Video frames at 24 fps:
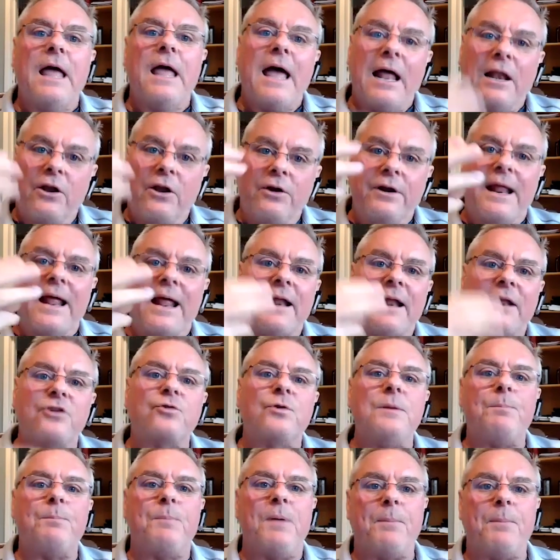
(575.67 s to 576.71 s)
and learn how to
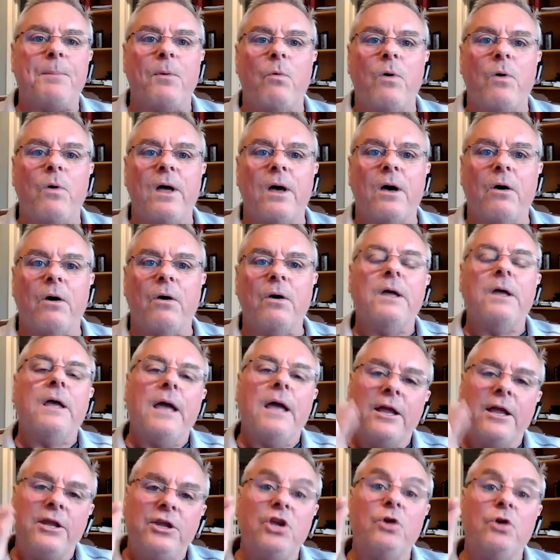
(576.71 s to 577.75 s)
treat people well,
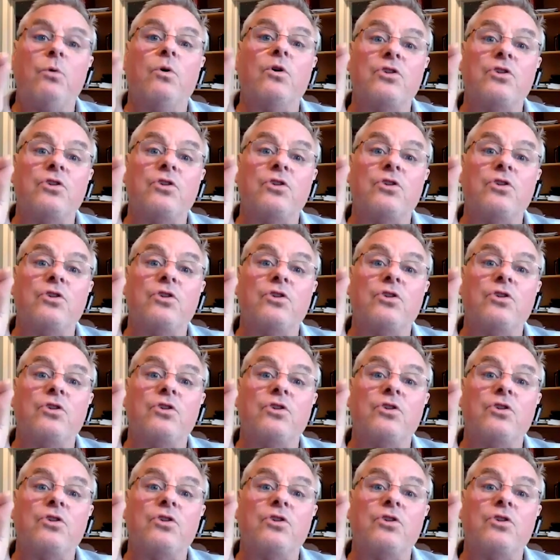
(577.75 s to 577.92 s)
and you